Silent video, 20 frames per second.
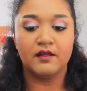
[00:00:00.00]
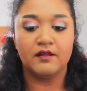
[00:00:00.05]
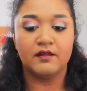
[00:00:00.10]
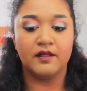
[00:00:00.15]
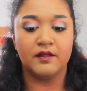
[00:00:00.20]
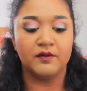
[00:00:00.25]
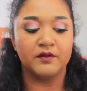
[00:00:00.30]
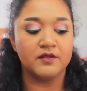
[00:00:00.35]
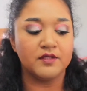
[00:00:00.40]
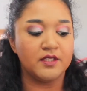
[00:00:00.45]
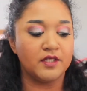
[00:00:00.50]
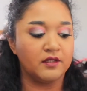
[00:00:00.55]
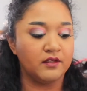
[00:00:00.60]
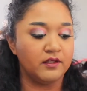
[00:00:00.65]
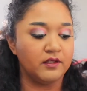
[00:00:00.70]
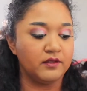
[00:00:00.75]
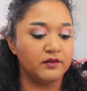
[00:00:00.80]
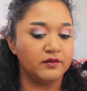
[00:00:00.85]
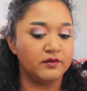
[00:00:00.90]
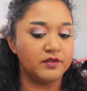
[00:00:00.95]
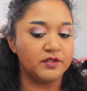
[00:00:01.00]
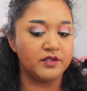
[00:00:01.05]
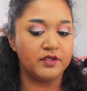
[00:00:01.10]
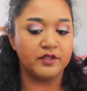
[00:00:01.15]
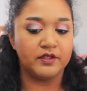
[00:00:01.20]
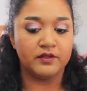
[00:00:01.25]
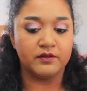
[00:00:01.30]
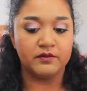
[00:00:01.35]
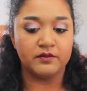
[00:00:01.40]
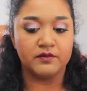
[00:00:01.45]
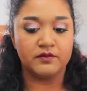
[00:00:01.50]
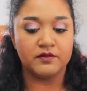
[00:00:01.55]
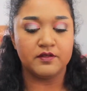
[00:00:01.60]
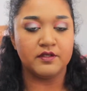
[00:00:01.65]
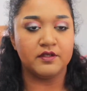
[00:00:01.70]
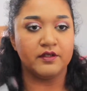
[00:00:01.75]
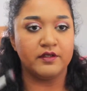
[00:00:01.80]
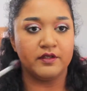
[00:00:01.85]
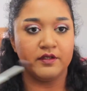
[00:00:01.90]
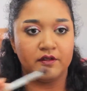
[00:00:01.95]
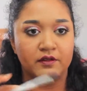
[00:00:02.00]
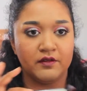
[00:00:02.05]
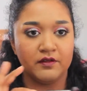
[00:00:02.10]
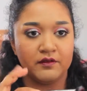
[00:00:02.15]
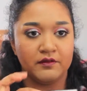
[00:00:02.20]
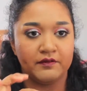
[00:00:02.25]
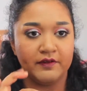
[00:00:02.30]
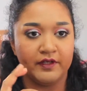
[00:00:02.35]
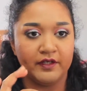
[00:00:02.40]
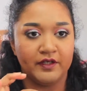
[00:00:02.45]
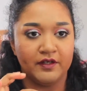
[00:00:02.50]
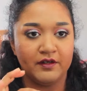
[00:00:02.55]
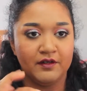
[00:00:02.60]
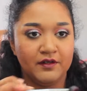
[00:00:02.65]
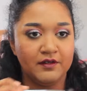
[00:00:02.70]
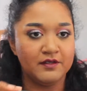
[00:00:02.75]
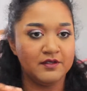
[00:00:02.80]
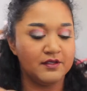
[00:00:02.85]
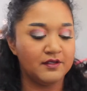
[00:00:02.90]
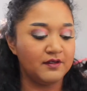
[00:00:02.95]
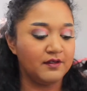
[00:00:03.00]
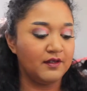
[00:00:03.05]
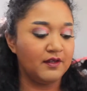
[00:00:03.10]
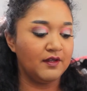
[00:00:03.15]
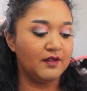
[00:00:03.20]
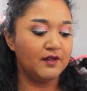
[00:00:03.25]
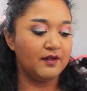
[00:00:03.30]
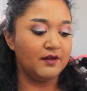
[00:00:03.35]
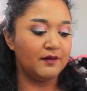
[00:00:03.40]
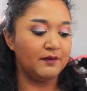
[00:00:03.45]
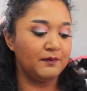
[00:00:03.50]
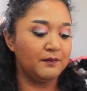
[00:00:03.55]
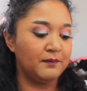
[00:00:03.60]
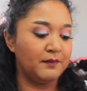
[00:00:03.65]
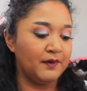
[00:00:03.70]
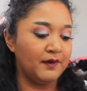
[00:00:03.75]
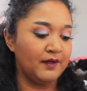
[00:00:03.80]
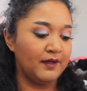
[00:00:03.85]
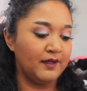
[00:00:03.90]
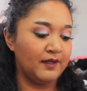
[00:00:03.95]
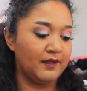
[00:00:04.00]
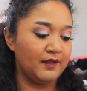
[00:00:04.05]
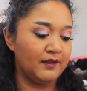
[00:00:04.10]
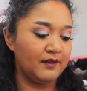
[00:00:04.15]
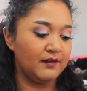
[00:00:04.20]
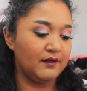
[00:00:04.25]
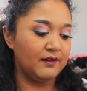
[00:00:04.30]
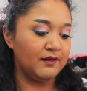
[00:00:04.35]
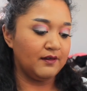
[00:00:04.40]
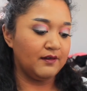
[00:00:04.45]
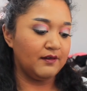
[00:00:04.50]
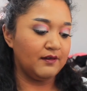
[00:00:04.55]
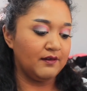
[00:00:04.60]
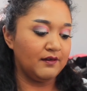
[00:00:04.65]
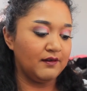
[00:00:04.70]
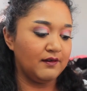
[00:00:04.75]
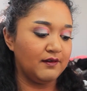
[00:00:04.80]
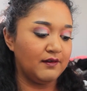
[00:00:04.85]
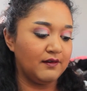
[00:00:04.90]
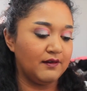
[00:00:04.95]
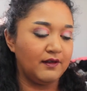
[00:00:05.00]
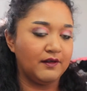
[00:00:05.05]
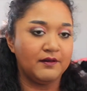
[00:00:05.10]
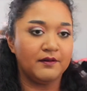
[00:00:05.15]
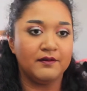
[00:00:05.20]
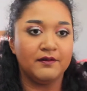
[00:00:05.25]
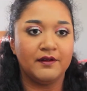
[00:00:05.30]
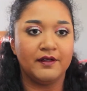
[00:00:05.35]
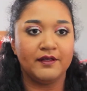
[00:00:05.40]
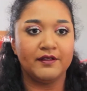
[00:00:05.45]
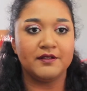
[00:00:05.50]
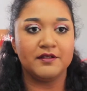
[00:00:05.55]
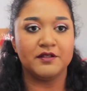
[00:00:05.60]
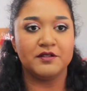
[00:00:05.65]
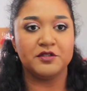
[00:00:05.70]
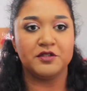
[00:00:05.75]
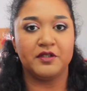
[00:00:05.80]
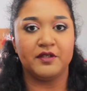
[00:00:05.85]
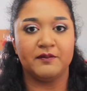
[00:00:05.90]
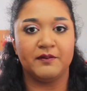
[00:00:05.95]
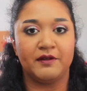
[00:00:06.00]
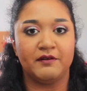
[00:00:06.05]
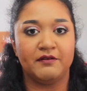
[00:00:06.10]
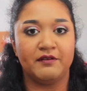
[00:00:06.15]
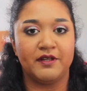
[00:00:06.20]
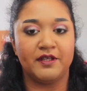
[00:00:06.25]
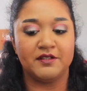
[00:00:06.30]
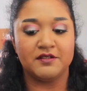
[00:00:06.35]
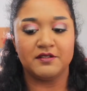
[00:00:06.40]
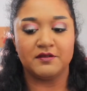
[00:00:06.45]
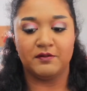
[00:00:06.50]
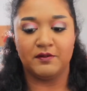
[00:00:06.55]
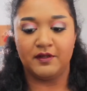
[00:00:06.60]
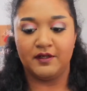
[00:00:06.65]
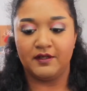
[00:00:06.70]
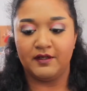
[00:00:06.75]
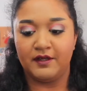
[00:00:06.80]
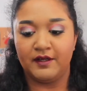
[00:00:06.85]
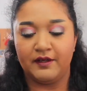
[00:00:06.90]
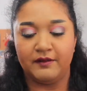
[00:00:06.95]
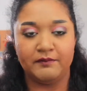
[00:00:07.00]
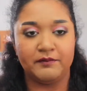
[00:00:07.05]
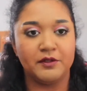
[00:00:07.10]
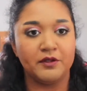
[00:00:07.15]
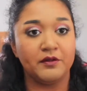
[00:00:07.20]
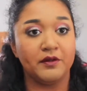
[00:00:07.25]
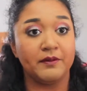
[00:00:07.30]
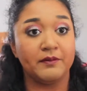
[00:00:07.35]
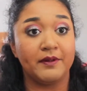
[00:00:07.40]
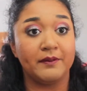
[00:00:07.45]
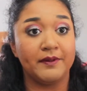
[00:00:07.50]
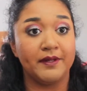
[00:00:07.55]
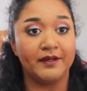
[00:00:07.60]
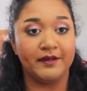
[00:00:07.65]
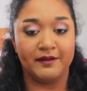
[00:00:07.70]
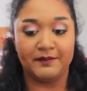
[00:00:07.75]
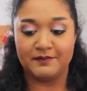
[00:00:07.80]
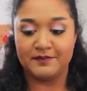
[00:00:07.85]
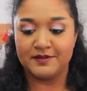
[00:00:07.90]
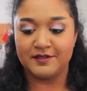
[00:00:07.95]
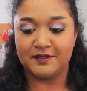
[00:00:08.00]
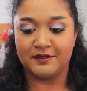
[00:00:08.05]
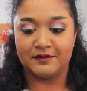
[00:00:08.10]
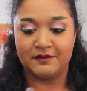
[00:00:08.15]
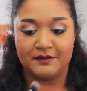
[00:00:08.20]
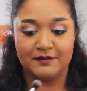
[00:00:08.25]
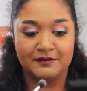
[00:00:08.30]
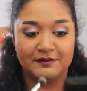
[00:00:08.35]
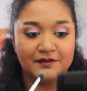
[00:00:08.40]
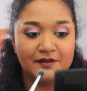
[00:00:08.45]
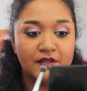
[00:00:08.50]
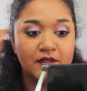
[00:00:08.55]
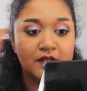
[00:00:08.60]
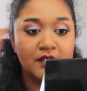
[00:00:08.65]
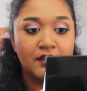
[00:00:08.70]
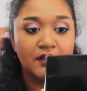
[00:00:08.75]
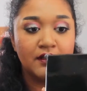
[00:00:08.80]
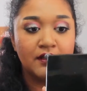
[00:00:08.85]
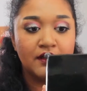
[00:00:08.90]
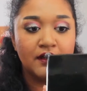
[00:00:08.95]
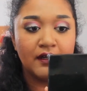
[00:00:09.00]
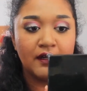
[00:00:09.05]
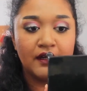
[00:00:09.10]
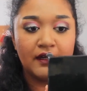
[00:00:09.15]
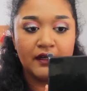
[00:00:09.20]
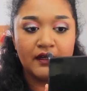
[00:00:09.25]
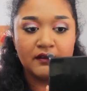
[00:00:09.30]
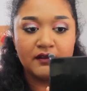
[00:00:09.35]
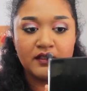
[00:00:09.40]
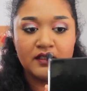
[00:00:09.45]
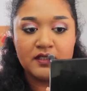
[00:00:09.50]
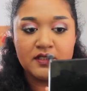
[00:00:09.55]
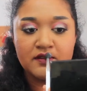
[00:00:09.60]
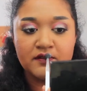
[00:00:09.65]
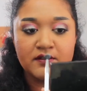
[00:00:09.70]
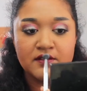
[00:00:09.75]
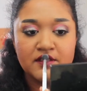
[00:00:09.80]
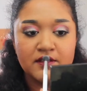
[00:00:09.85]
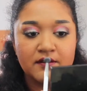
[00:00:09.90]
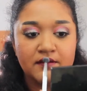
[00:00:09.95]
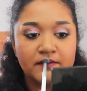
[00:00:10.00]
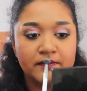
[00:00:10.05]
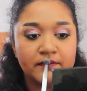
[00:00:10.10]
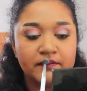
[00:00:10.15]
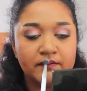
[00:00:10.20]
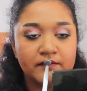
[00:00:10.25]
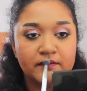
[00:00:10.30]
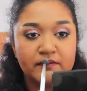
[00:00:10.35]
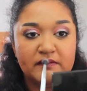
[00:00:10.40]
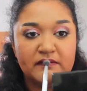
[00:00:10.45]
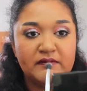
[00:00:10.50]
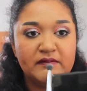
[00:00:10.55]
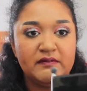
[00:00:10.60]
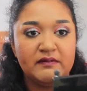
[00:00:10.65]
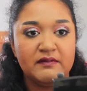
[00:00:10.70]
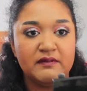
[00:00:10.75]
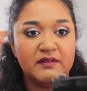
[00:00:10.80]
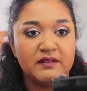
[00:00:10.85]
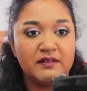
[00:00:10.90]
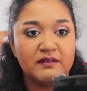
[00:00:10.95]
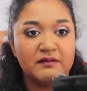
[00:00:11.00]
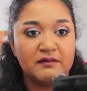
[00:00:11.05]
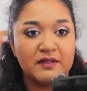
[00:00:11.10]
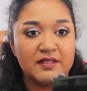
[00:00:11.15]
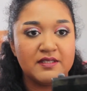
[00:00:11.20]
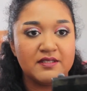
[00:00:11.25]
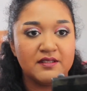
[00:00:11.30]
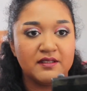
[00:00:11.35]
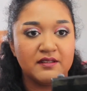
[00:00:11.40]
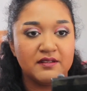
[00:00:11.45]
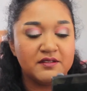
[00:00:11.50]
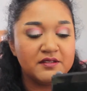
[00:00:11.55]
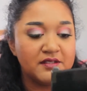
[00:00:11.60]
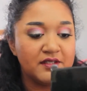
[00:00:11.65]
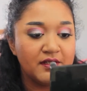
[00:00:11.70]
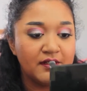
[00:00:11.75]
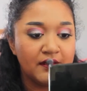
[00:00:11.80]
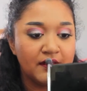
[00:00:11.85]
They will tell you to use your fingers, but I don't like touching my face when I'm doing my makeup, so I have to use, what is English?